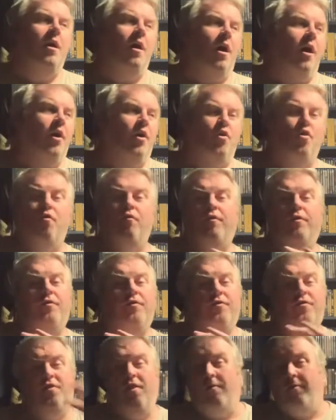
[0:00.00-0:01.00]
I got rid of
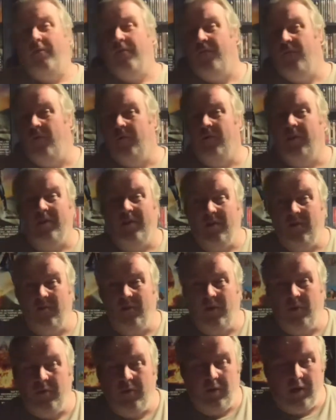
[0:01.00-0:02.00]
so many films I didn't
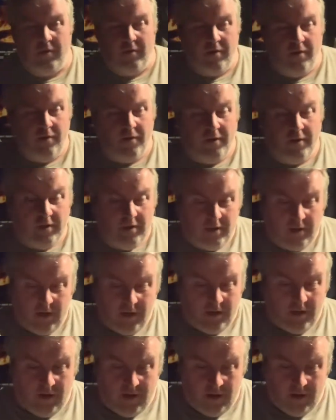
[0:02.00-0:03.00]
really want to get rid of. I
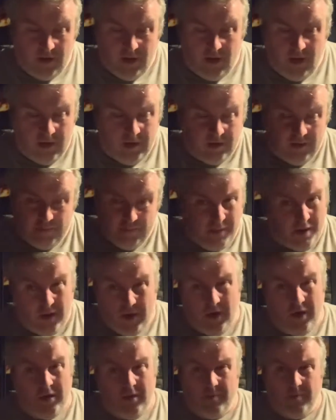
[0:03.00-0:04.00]
just
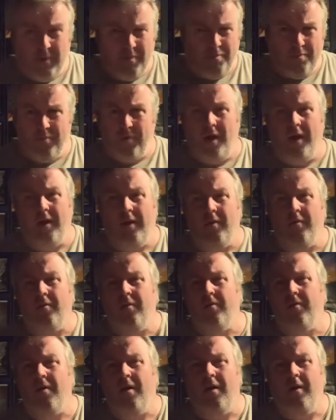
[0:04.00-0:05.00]
purged my brain.
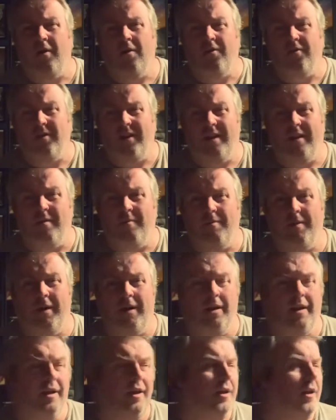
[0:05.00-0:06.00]
I lost it
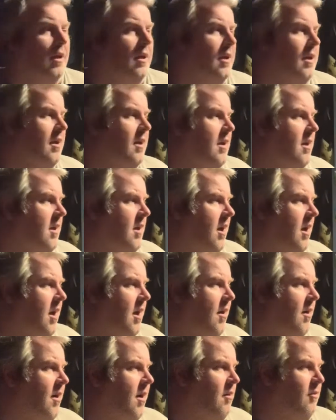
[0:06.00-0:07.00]
completely.
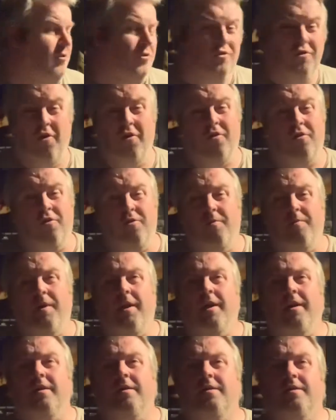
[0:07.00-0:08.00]
I was not in a good
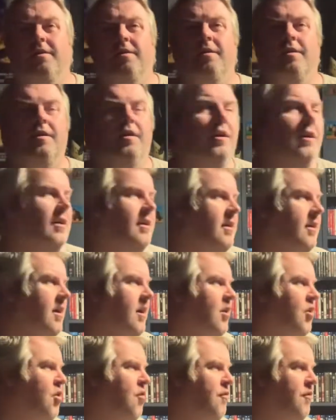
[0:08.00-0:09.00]
place.
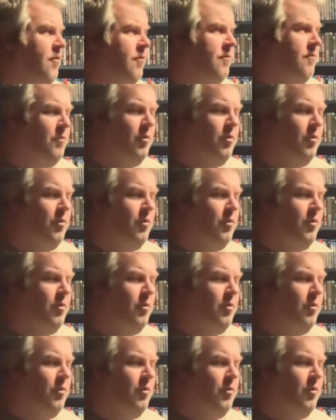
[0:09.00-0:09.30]
I got rid of